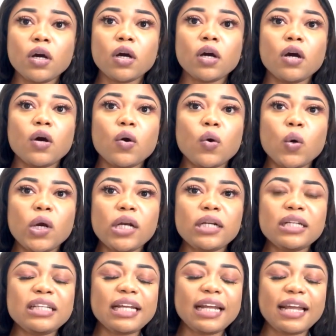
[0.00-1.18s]
on
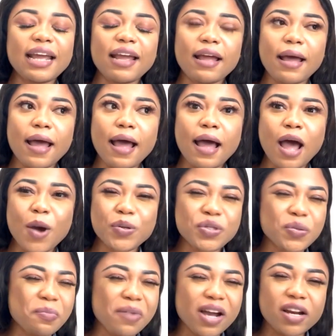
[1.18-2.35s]
how to
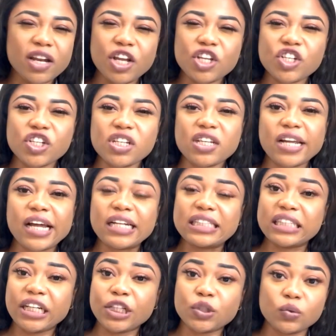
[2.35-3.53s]
manage their
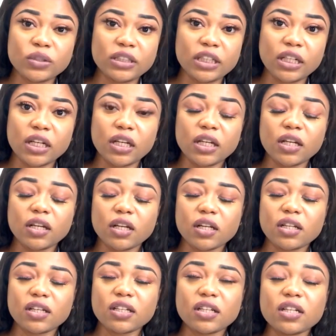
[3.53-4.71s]
day-to-day
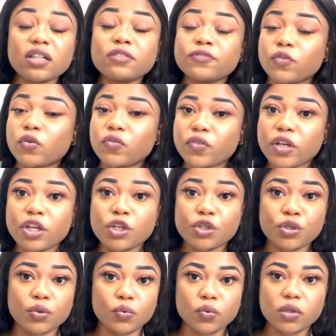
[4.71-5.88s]
involving
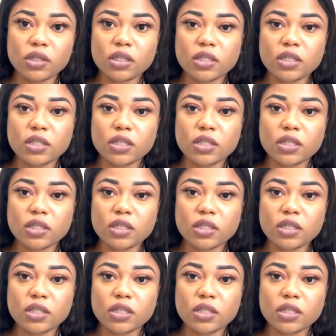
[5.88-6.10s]
issues.